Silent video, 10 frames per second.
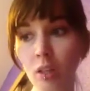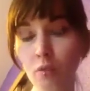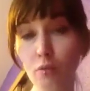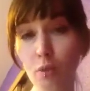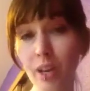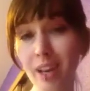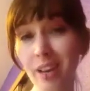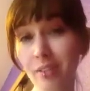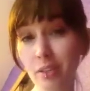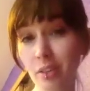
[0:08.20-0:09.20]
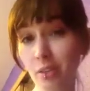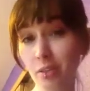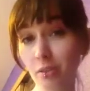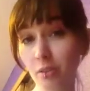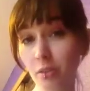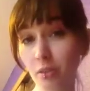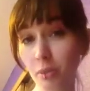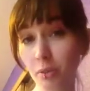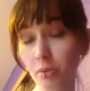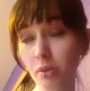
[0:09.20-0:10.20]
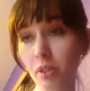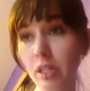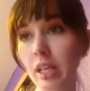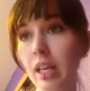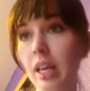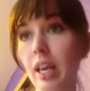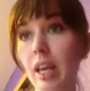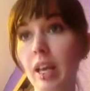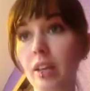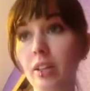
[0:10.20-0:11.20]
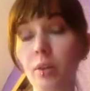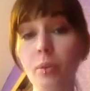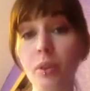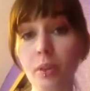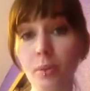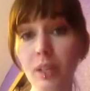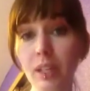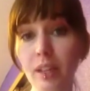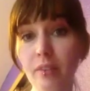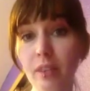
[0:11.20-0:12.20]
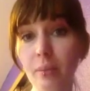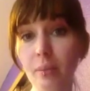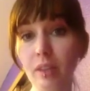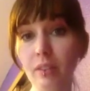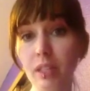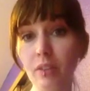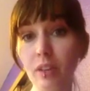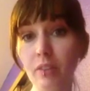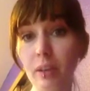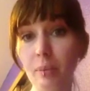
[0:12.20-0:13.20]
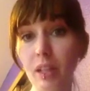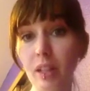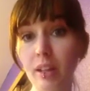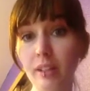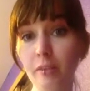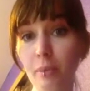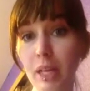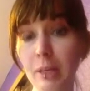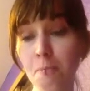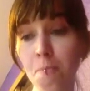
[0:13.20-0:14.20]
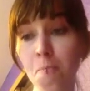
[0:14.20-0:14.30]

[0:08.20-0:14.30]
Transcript: 4.5 years almost, and I really, really love them. They've saved our family lots of money.